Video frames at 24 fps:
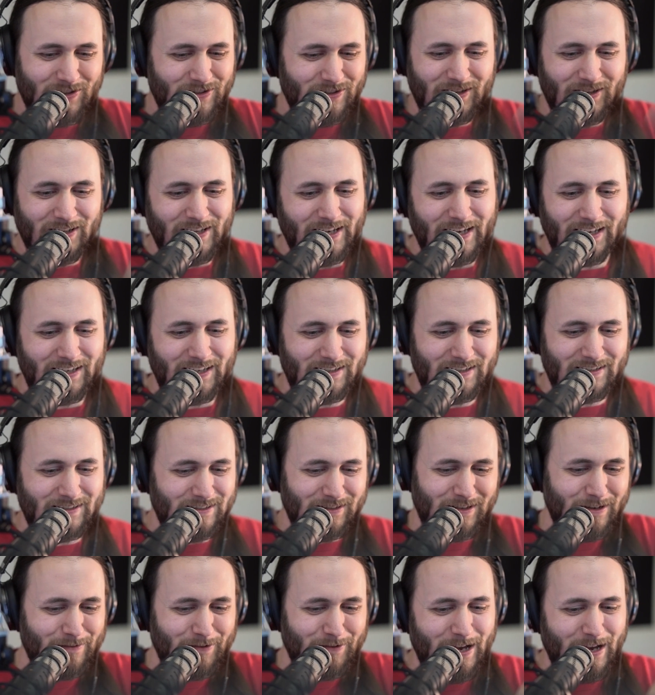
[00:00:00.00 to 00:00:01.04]
like
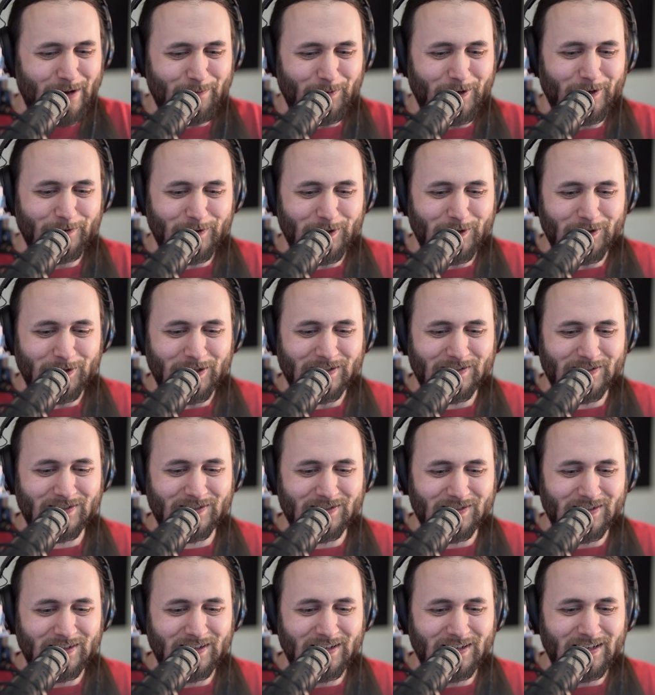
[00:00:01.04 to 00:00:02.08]
a couple of
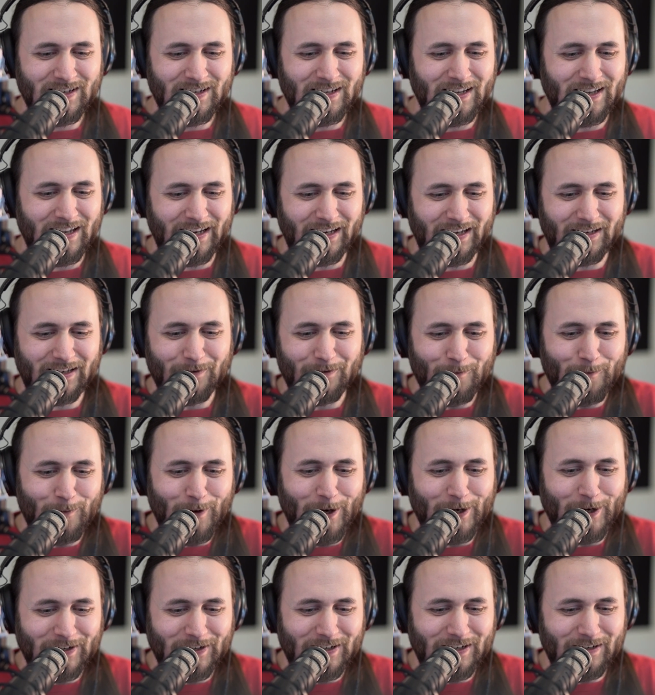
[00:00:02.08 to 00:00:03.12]
units. Like
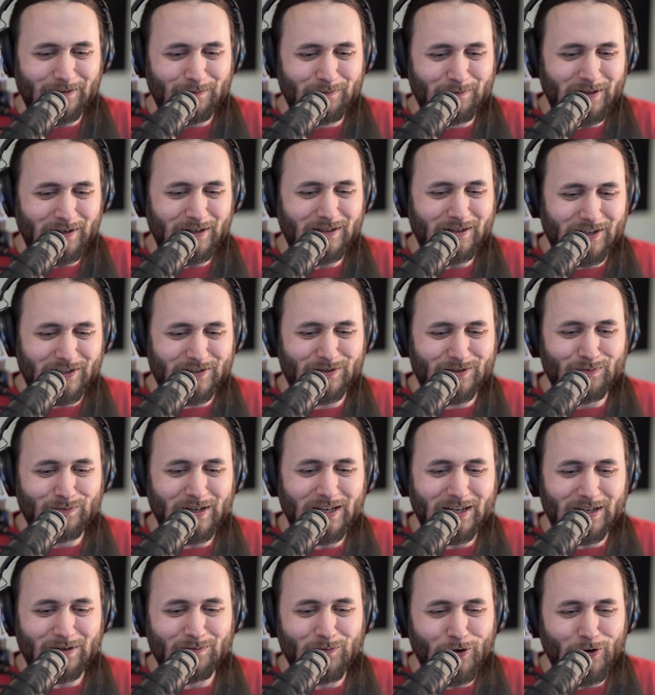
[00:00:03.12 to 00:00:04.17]
what does
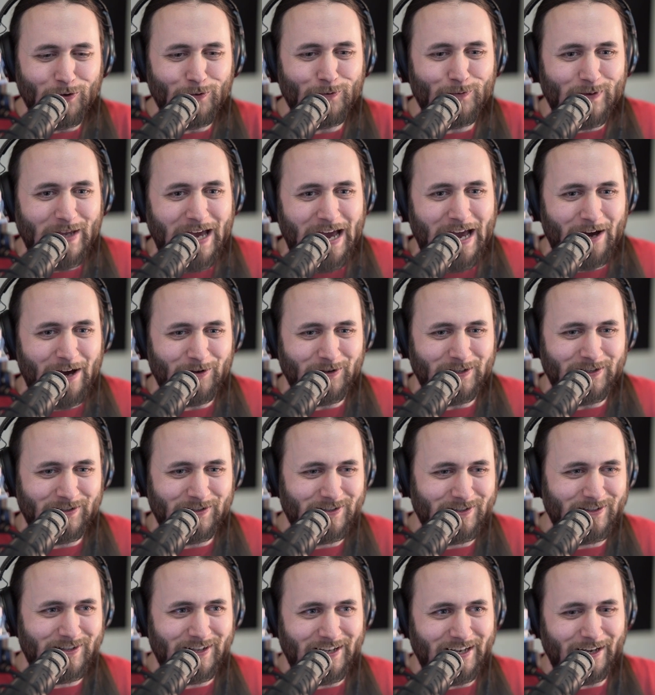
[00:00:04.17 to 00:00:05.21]
mean move down?
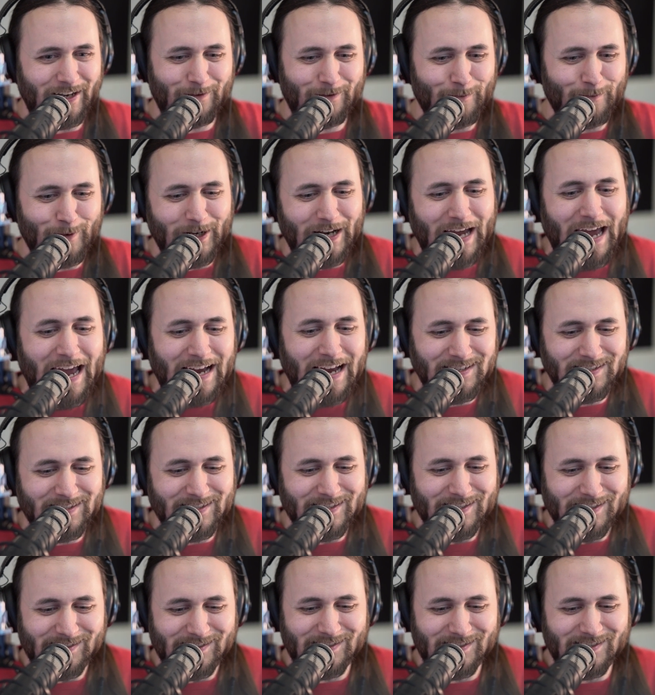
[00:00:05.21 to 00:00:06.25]
Is it like what
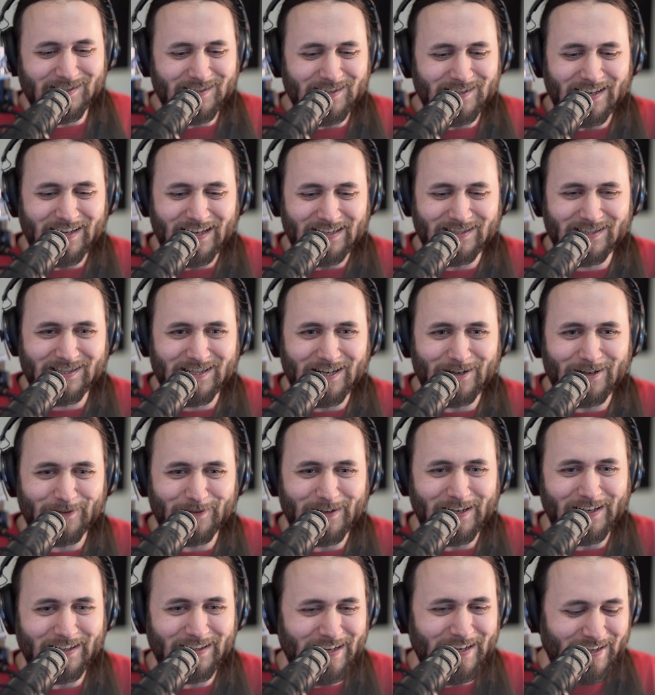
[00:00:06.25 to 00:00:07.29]
axis and stuff
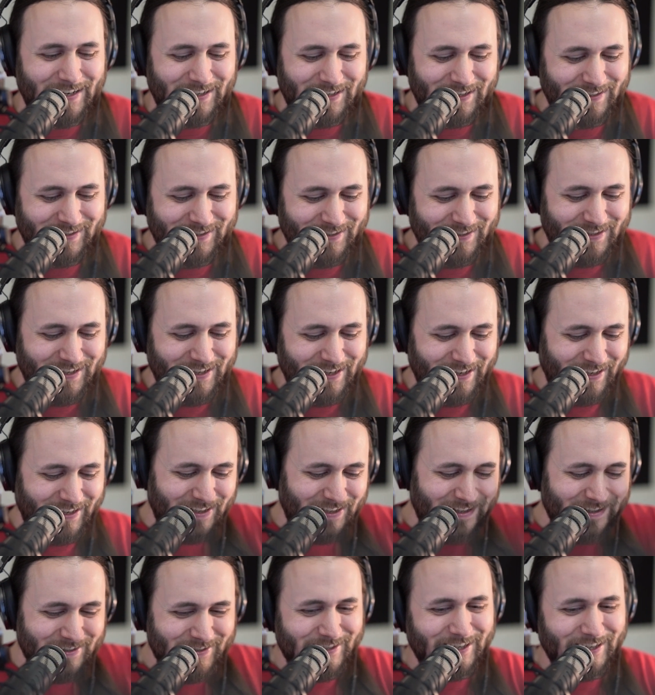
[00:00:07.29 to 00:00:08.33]
like that? Is it like
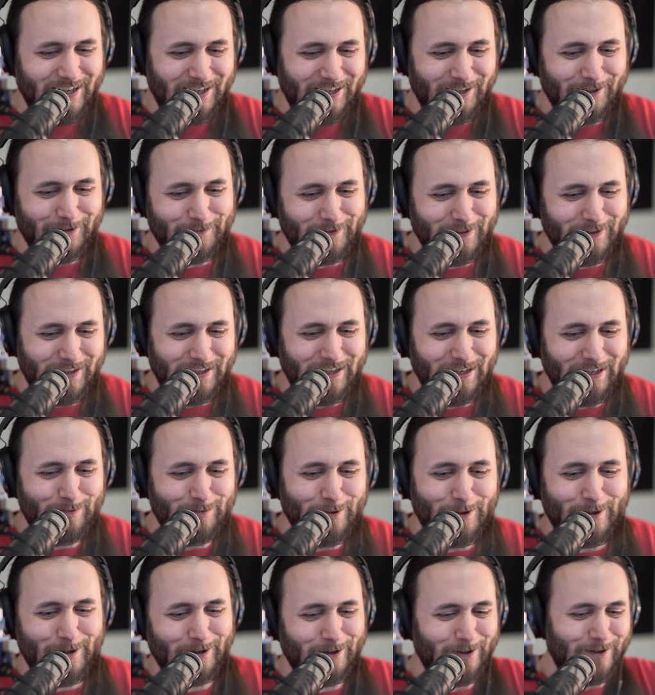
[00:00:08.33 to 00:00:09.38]
inside of the
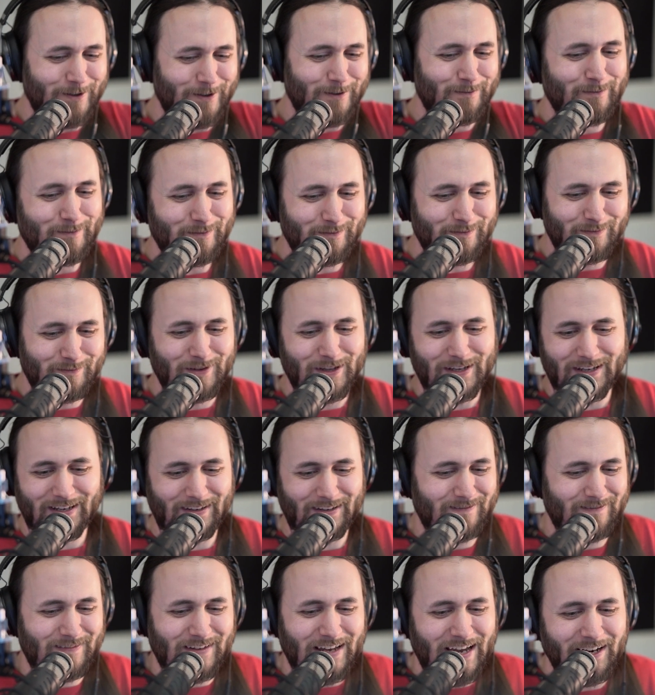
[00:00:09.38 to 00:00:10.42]
keyboard or like,
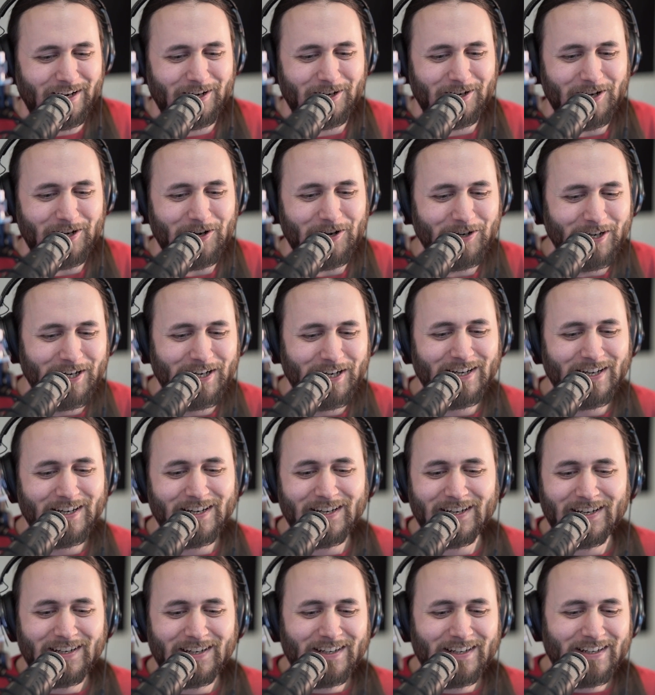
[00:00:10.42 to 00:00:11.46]
I don't know.
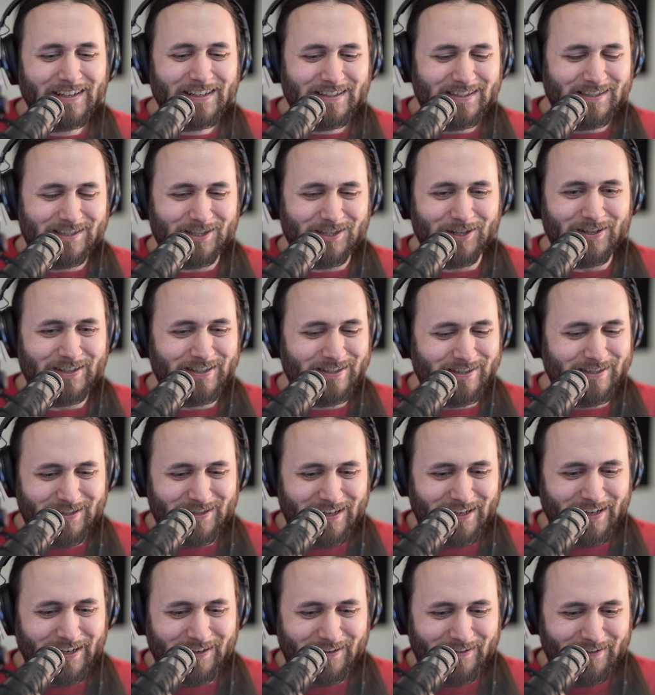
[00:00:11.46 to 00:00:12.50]
So it's
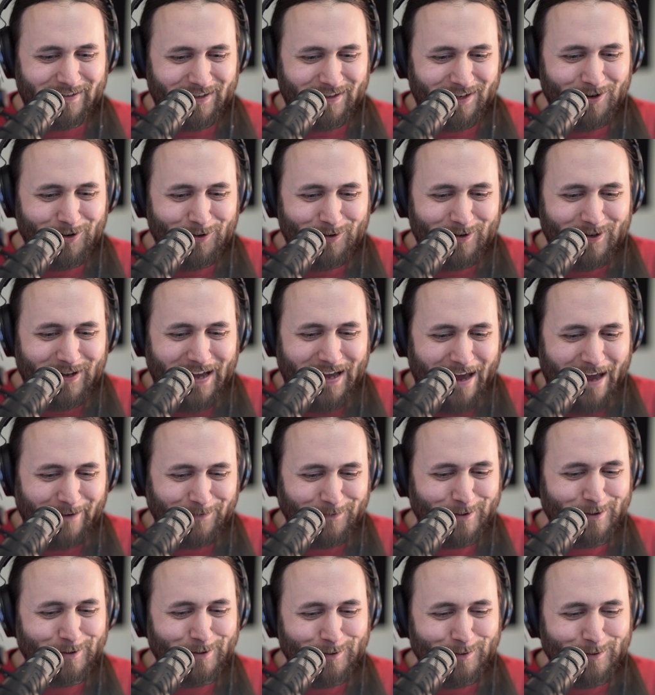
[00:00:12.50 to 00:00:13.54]
like you
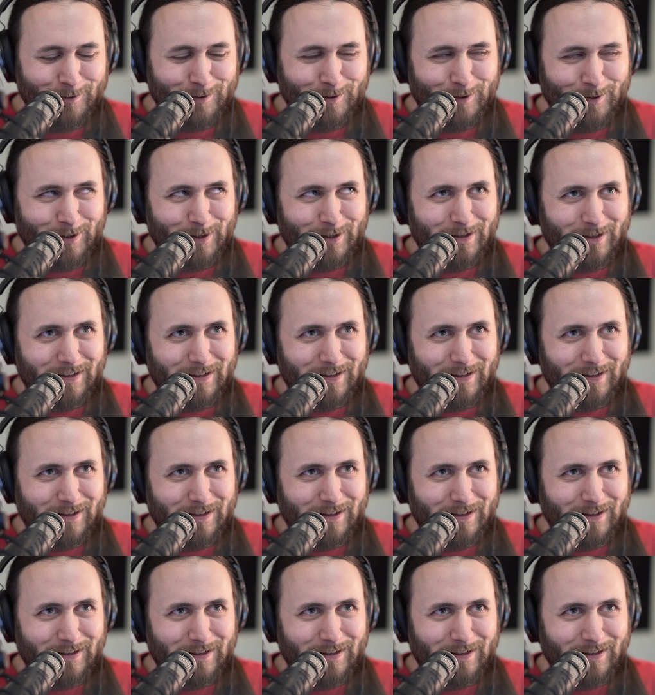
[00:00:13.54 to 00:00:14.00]
have to,